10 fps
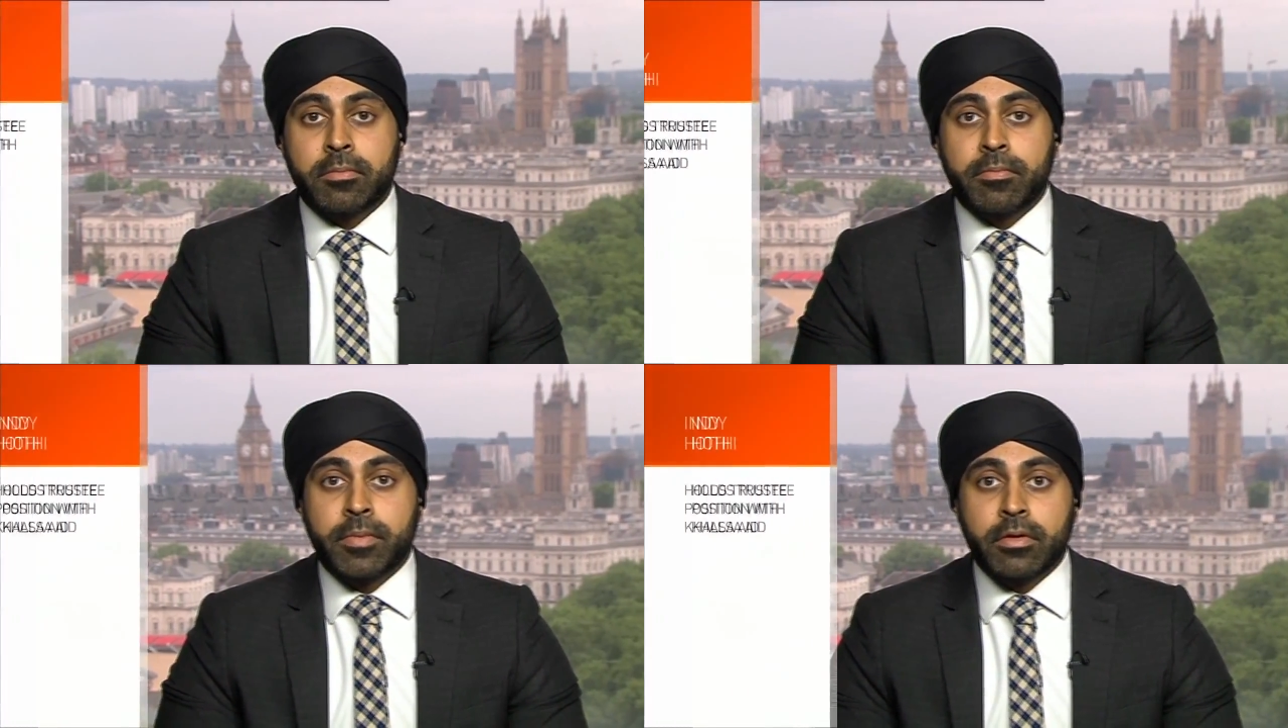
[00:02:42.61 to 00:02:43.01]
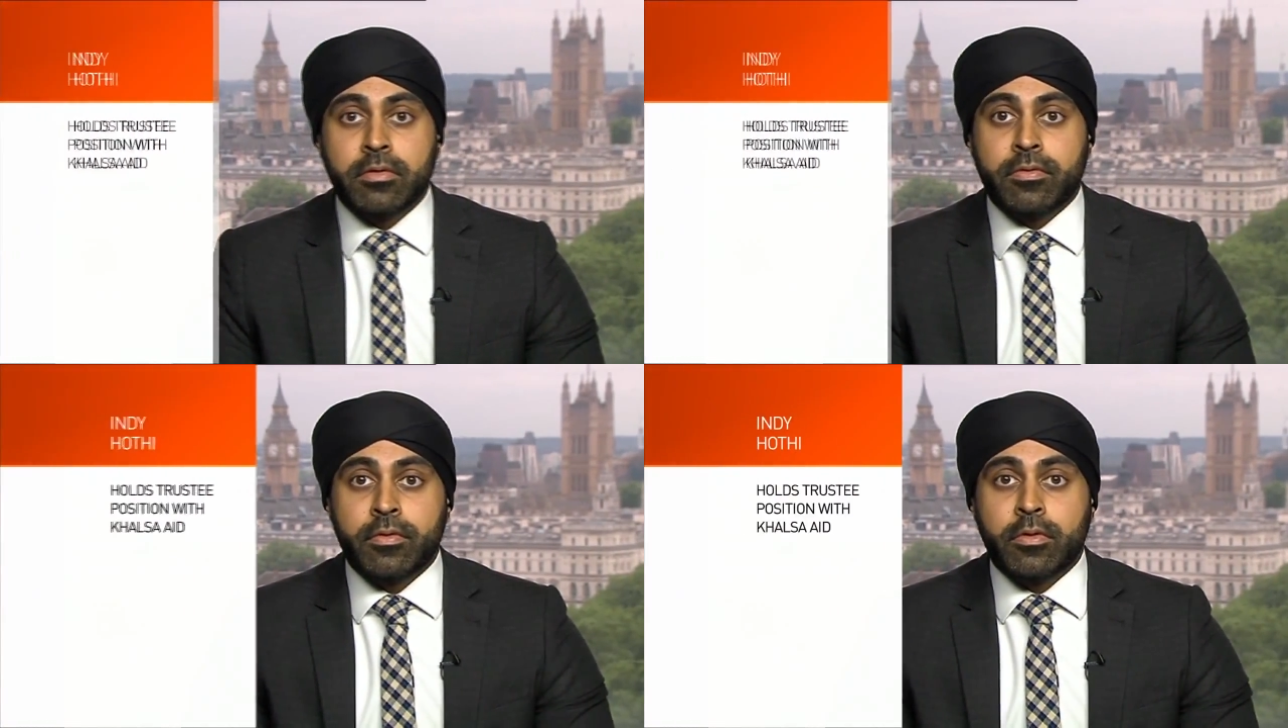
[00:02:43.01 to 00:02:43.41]
built
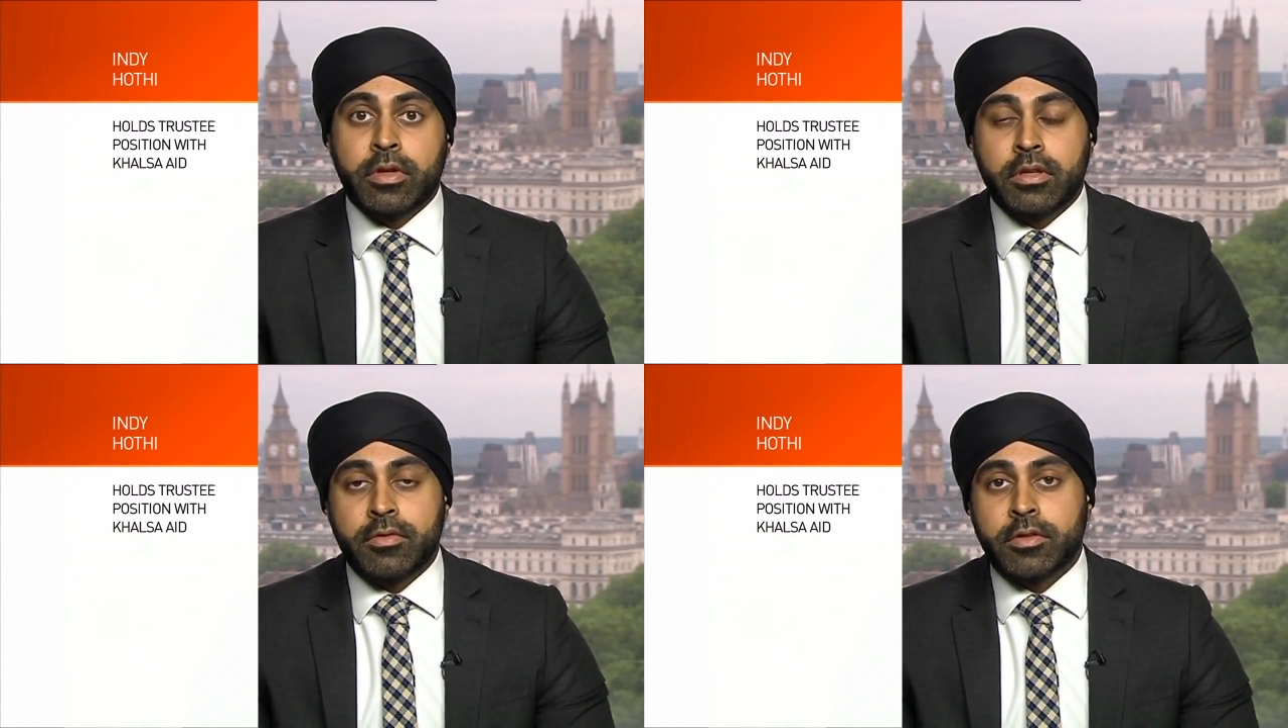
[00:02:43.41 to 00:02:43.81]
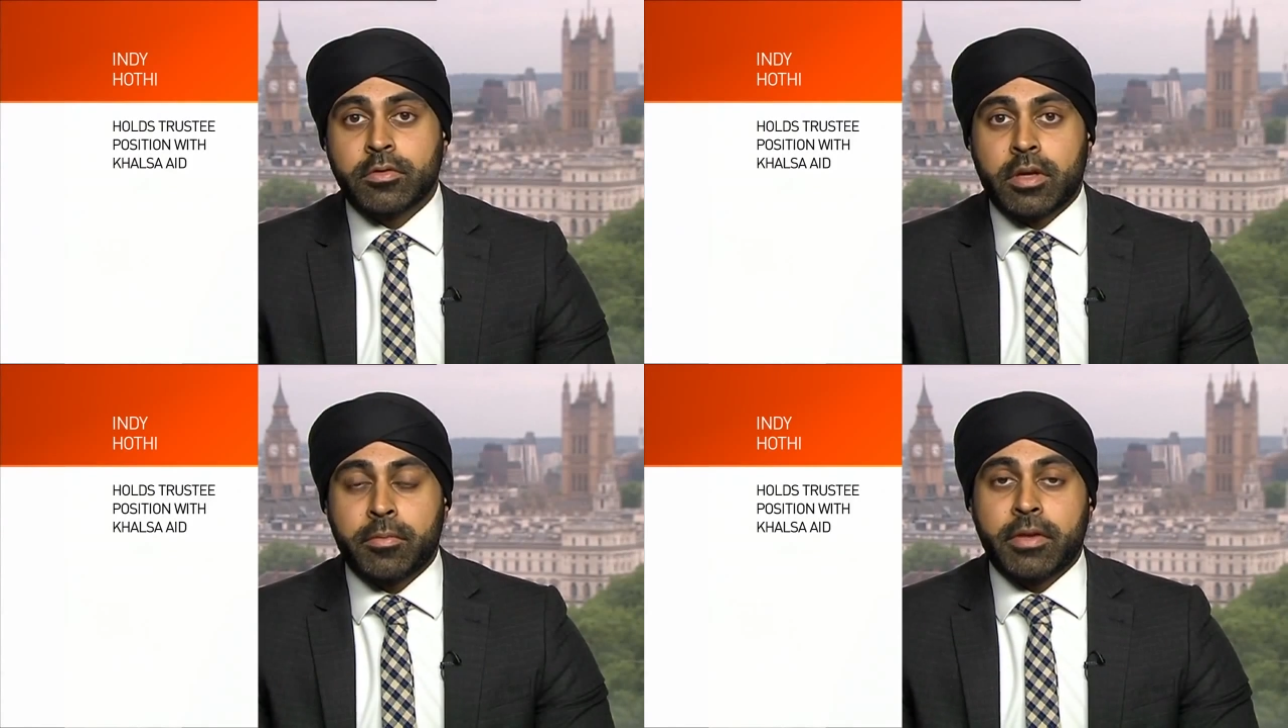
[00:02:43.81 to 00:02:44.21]
for individuals that
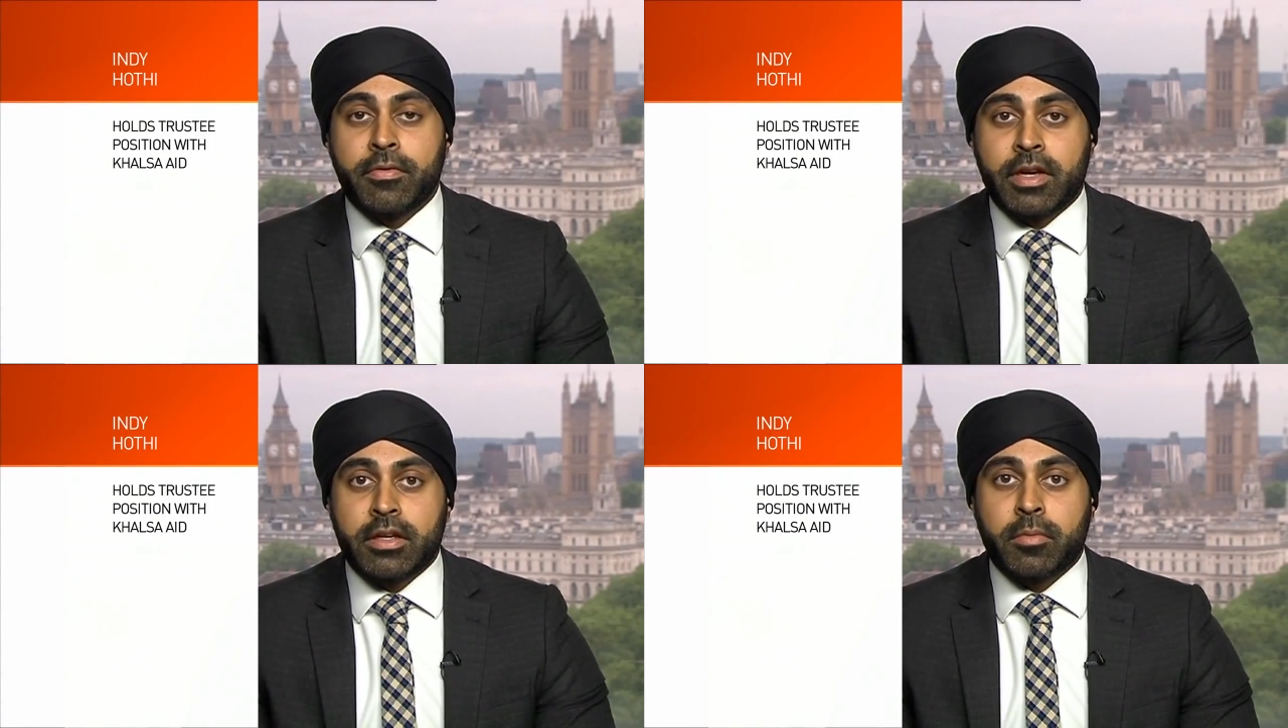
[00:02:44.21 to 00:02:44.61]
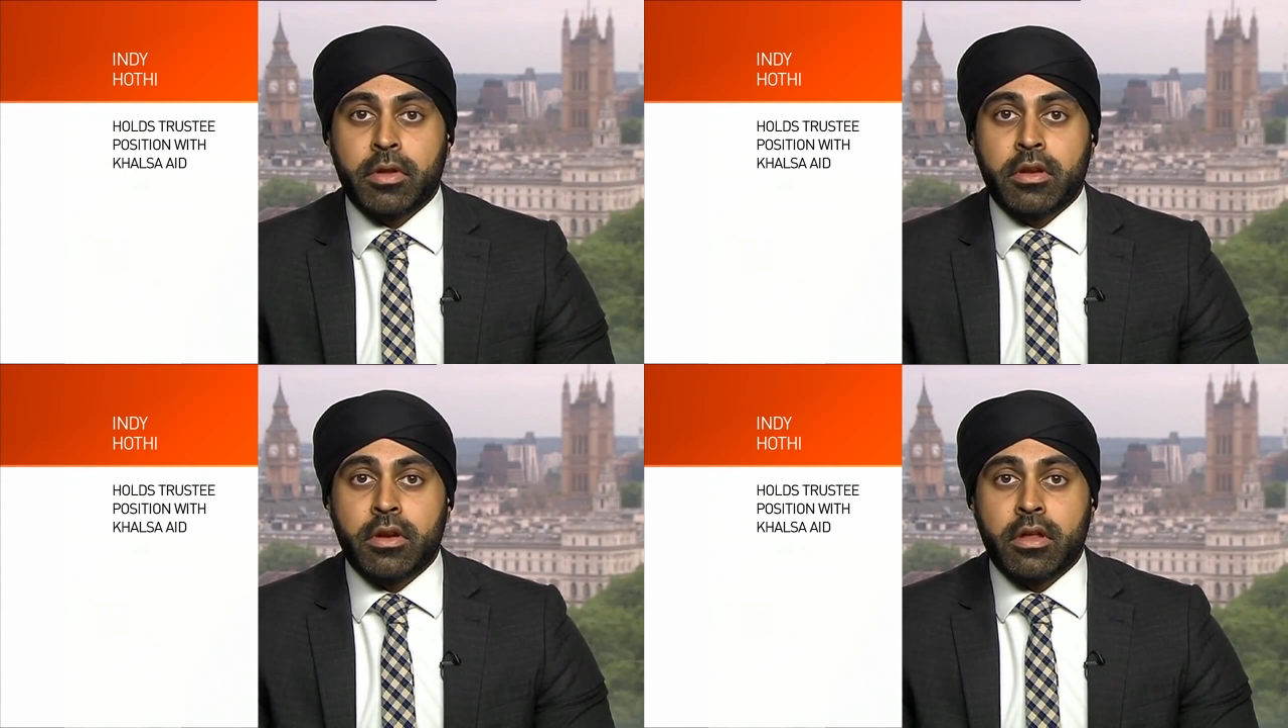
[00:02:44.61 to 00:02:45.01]
have been affected by
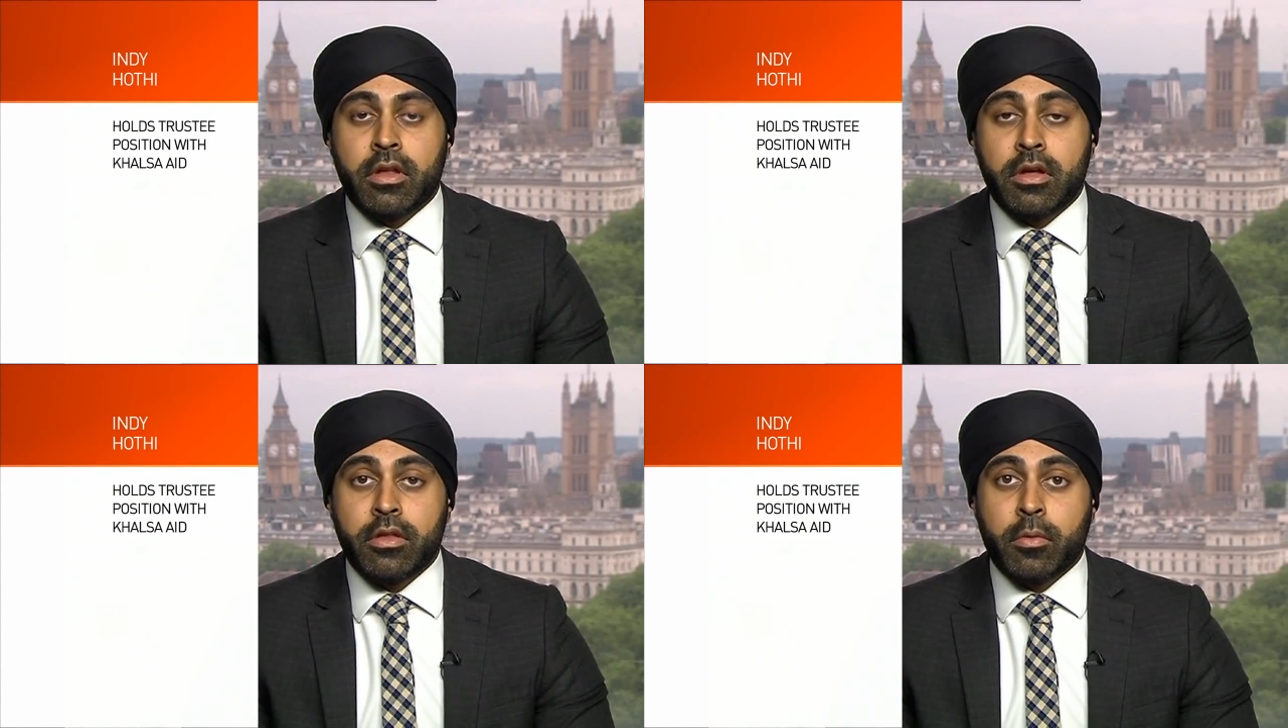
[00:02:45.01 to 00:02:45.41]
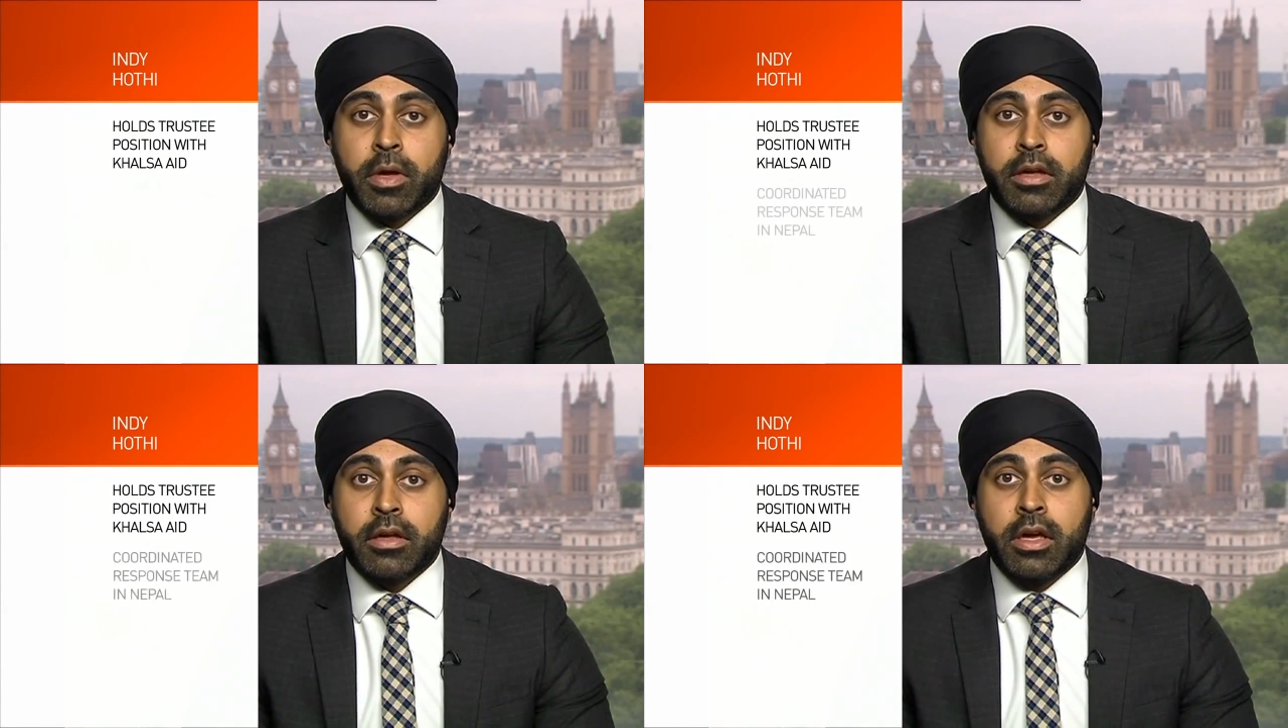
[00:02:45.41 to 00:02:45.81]
the
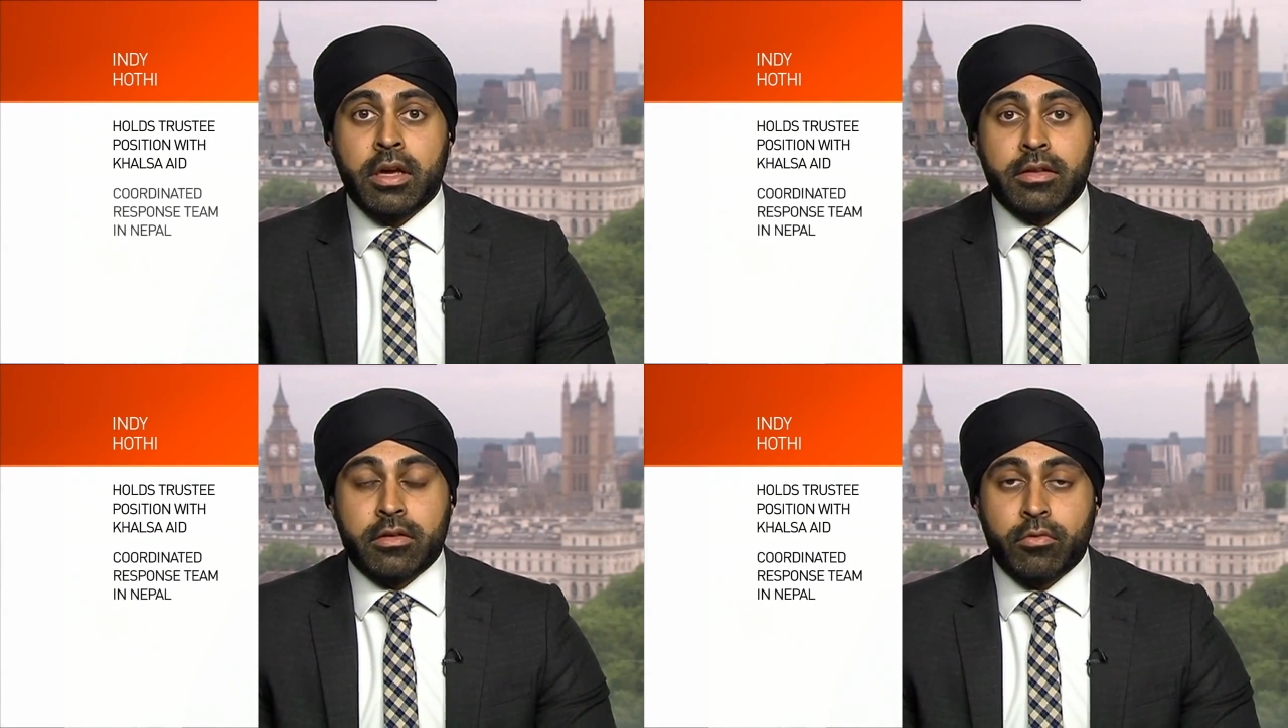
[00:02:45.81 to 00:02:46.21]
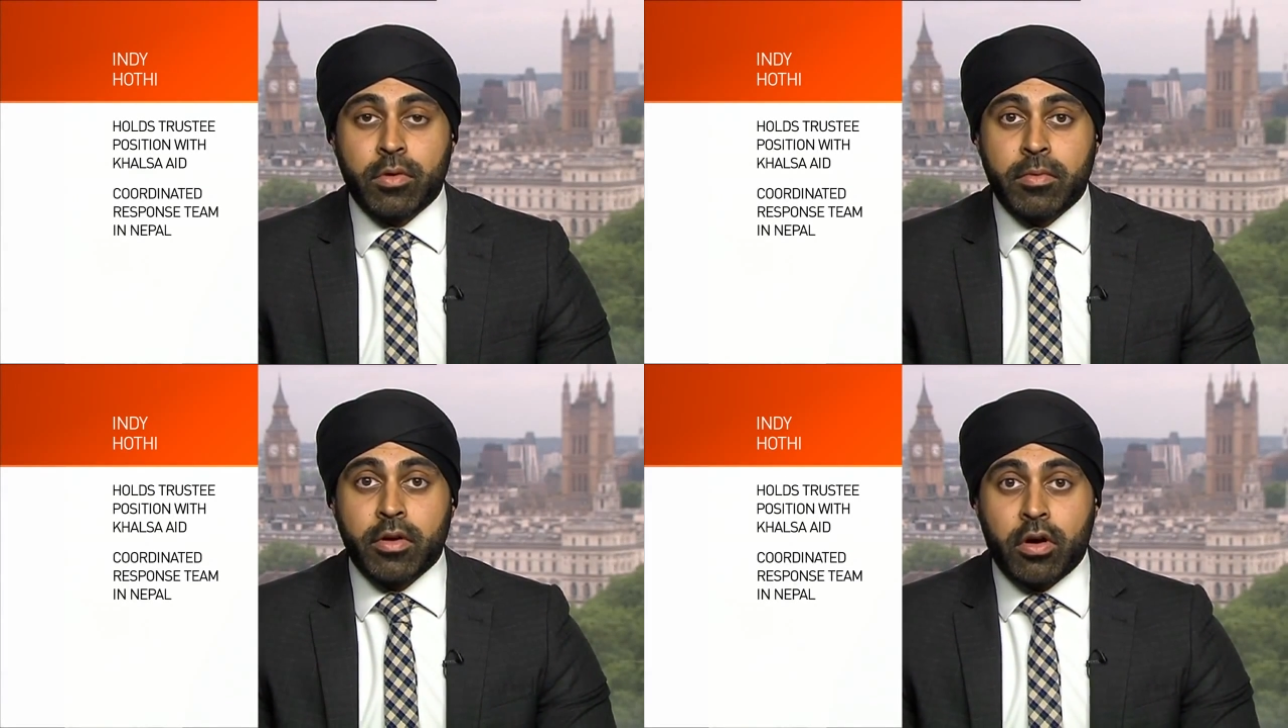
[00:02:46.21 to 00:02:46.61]
earthquake is
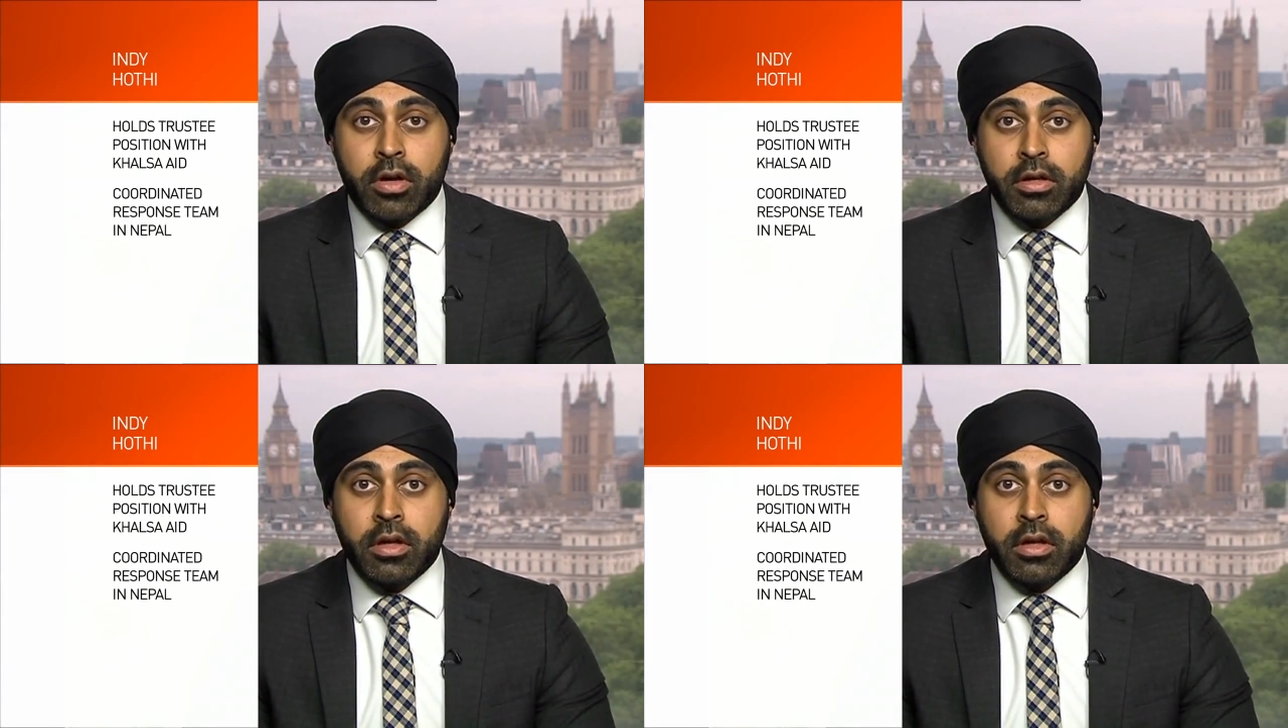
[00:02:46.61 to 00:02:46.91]
extremely high.